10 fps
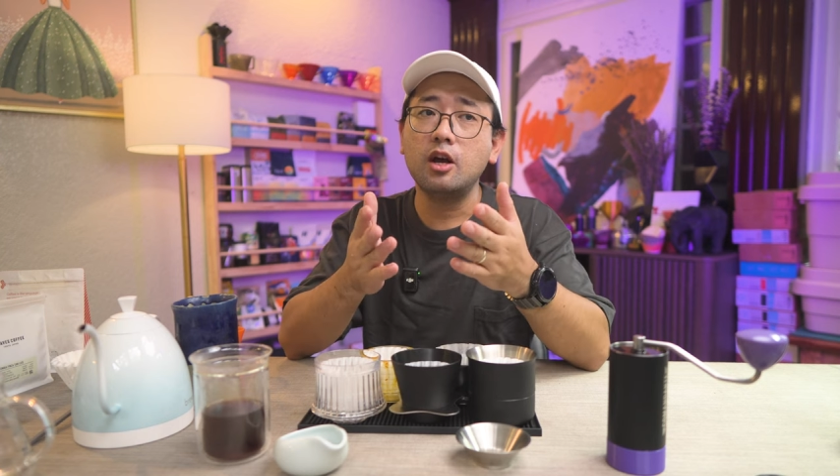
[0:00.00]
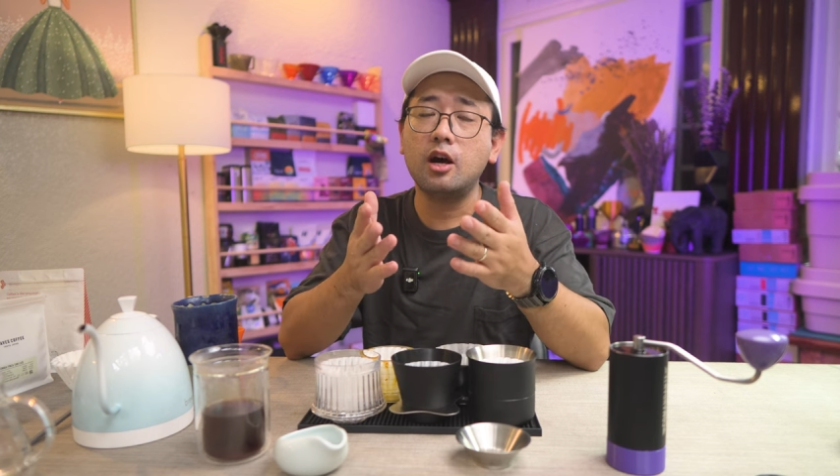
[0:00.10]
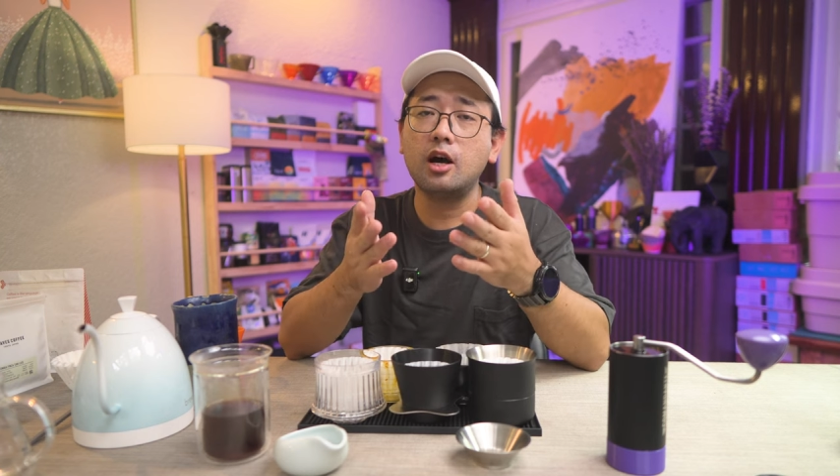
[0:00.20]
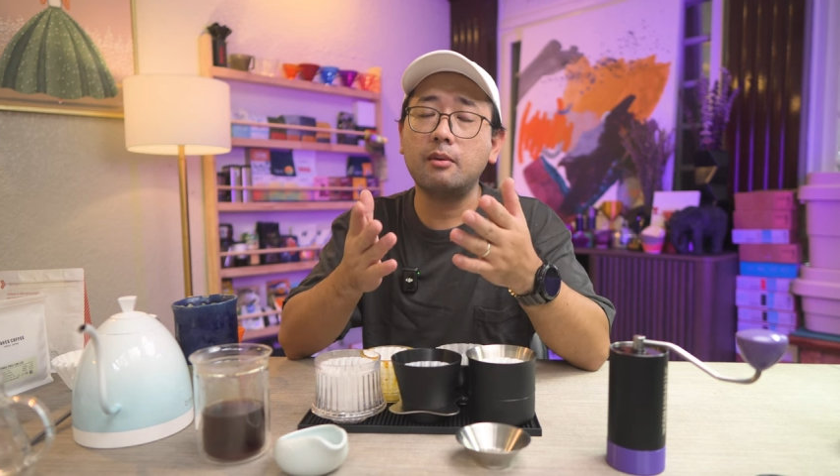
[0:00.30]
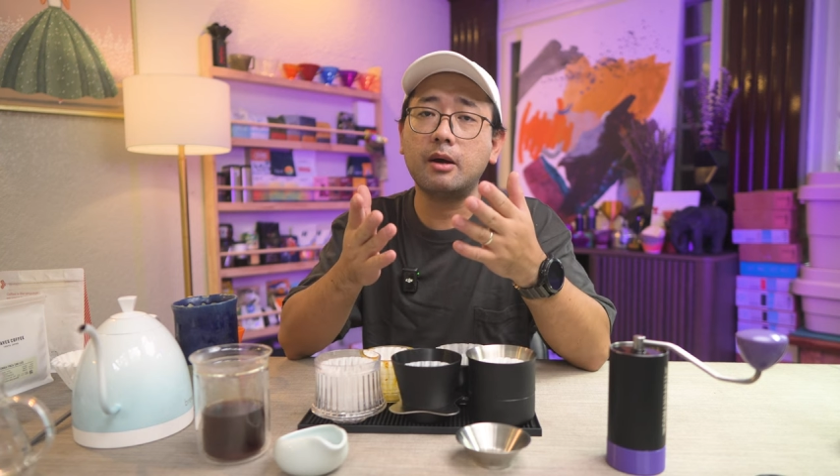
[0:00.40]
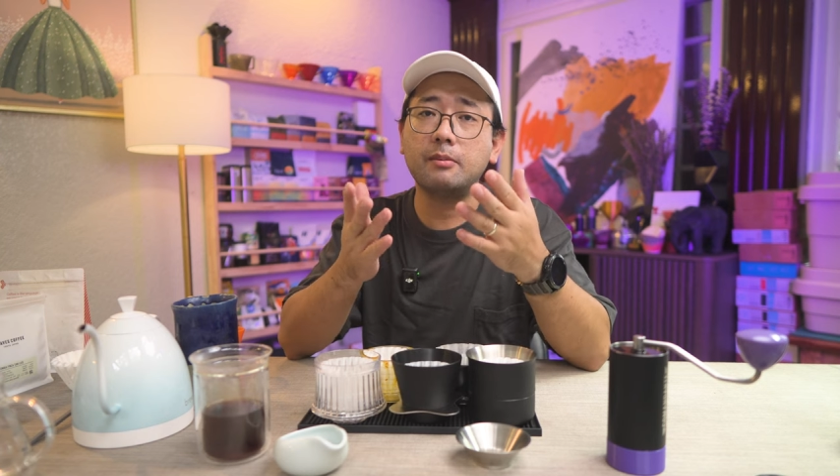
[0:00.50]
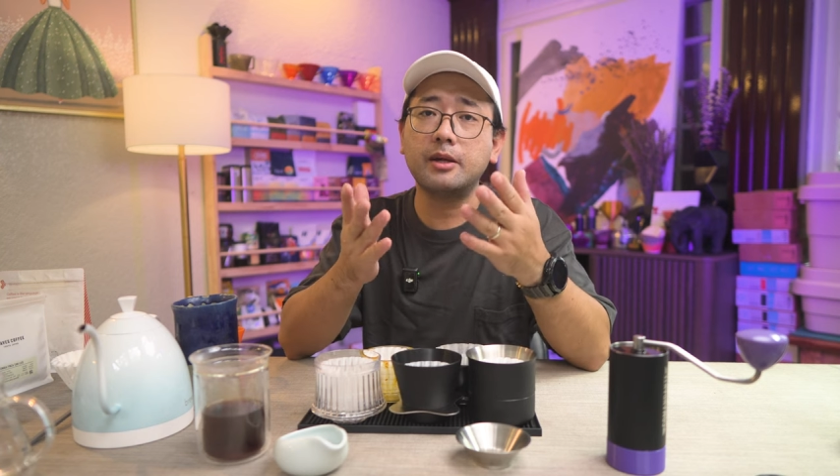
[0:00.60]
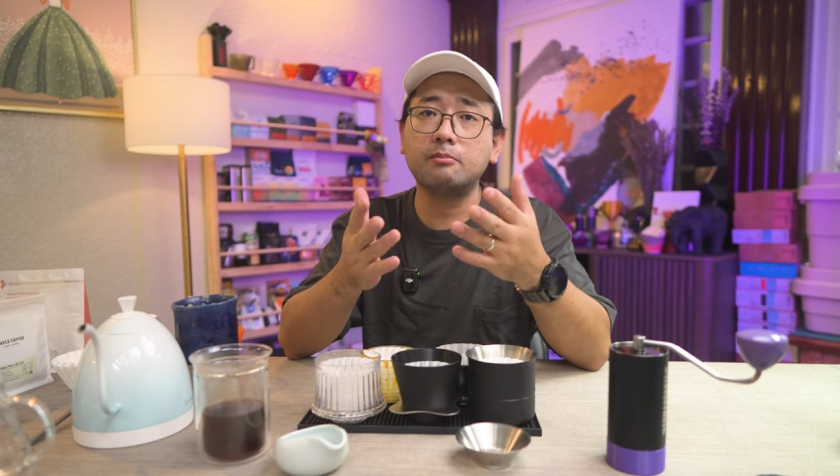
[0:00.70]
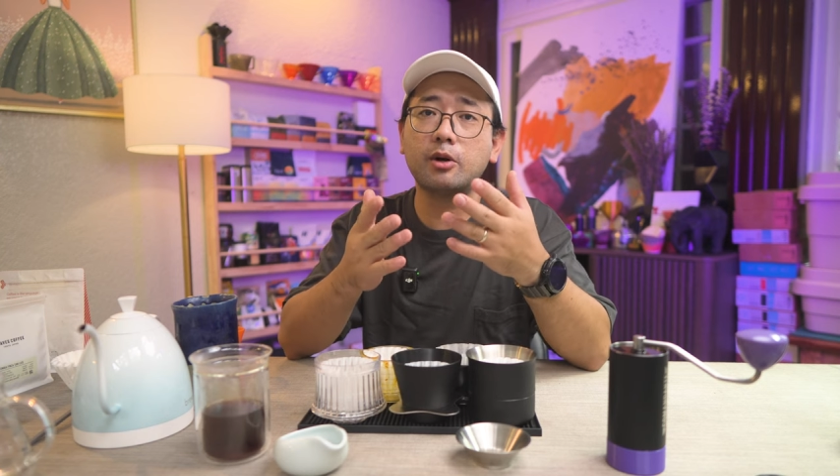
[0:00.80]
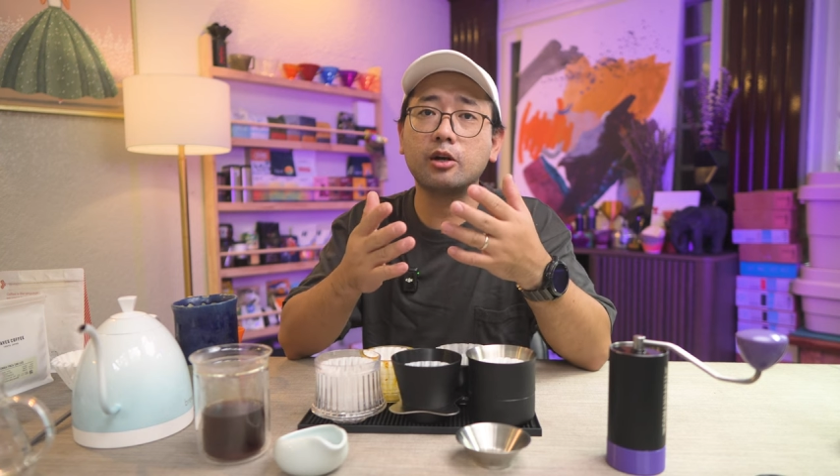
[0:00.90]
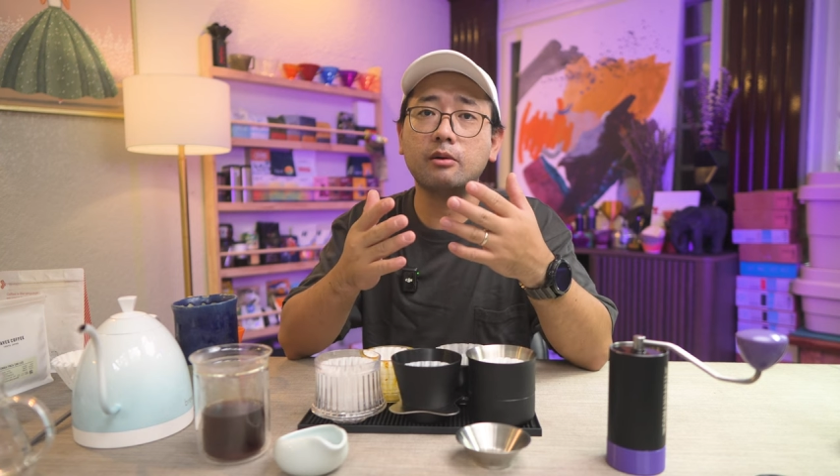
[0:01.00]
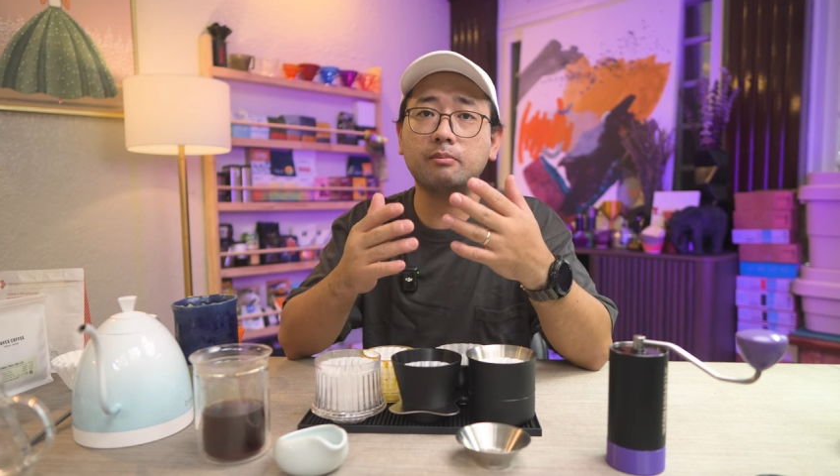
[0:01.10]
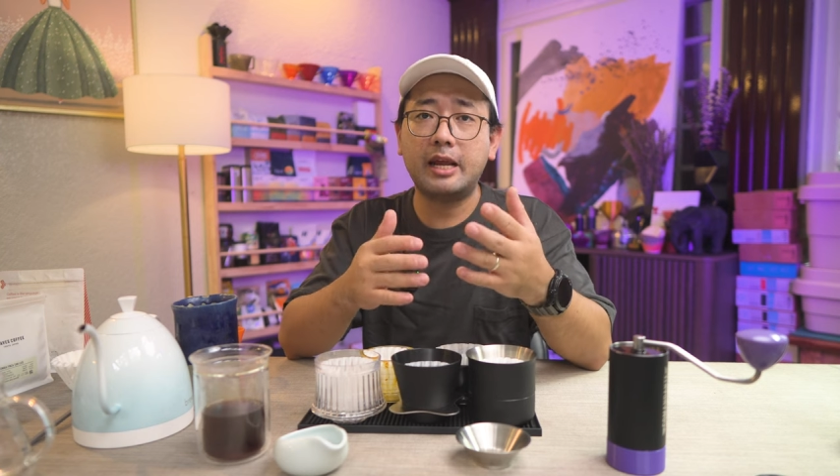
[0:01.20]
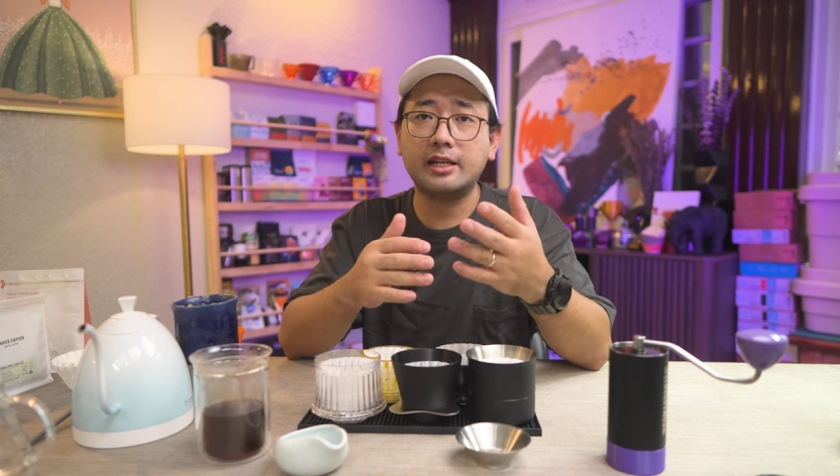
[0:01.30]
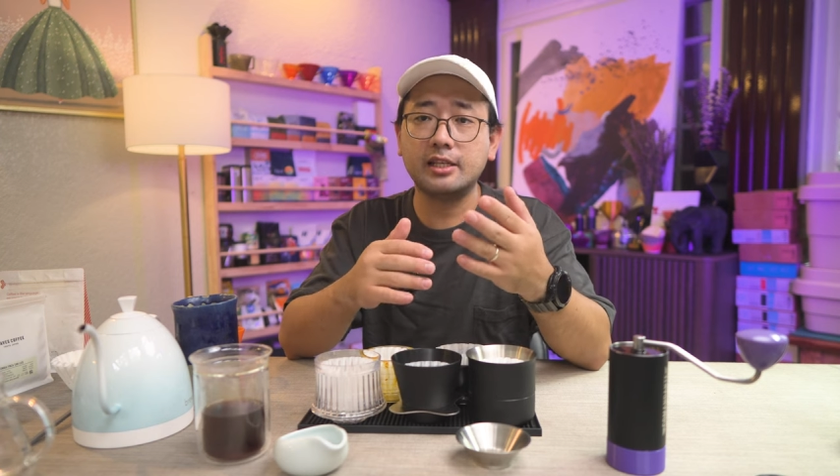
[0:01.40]
Um, a bit more
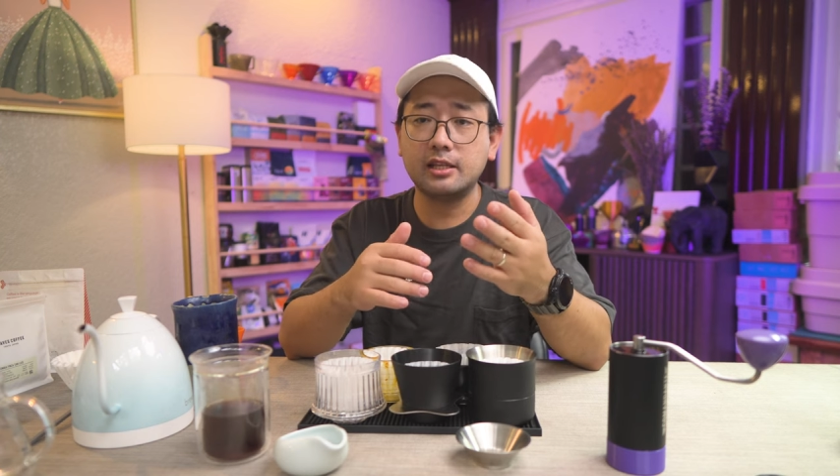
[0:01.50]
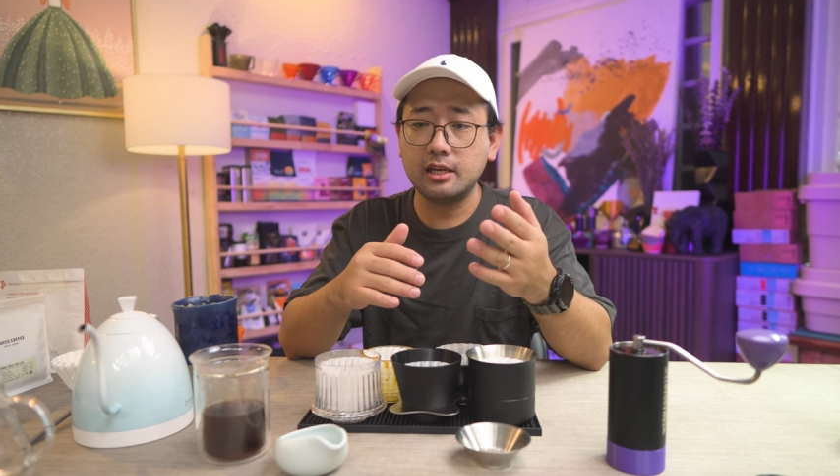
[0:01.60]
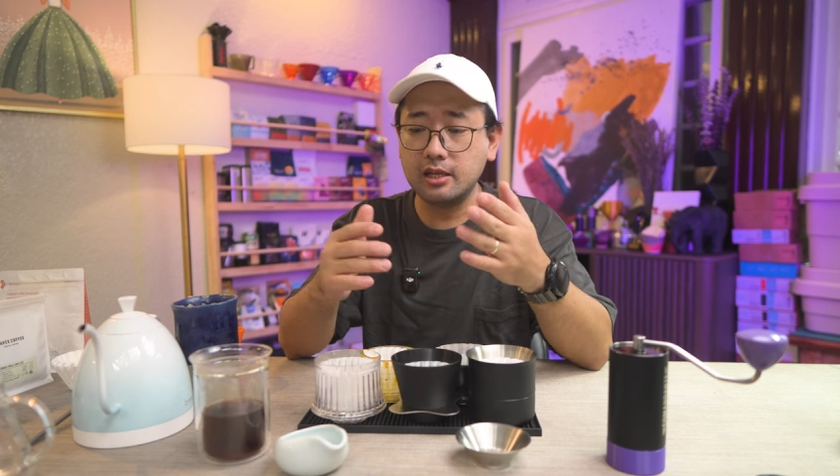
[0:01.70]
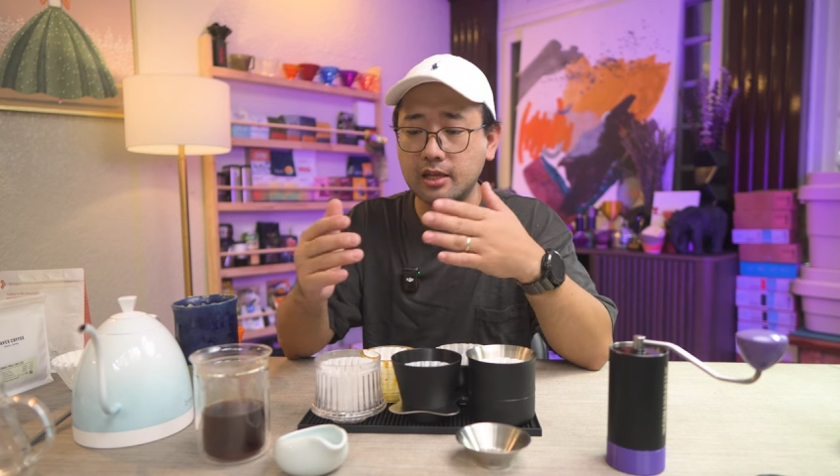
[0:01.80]
complexity